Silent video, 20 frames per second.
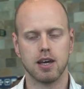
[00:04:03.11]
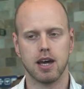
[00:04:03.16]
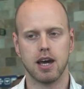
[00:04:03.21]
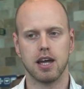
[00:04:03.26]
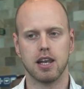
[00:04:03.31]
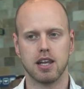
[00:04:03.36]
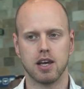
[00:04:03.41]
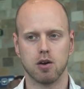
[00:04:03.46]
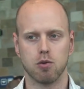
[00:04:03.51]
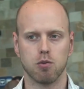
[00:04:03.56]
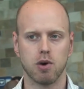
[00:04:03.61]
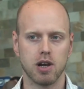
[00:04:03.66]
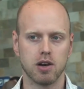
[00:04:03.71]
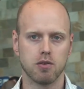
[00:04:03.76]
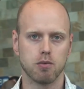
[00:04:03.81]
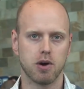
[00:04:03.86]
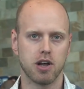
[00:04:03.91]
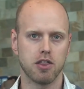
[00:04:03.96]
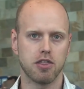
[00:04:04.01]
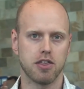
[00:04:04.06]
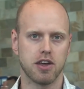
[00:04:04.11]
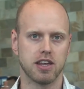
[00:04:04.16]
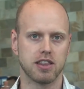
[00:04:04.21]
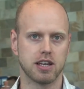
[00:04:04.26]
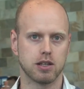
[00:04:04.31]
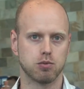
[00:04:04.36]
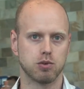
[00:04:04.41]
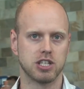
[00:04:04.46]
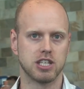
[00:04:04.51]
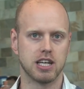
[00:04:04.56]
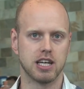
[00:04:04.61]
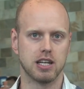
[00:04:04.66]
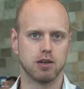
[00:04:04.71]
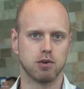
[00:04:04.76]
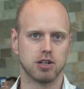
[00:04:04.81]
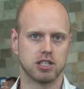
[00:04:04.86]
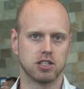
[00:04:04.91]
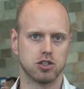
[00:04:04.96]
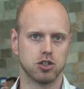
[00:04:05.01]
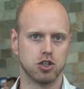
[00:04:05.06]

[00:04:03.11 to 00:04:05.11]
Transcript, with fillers: and one thing that we did was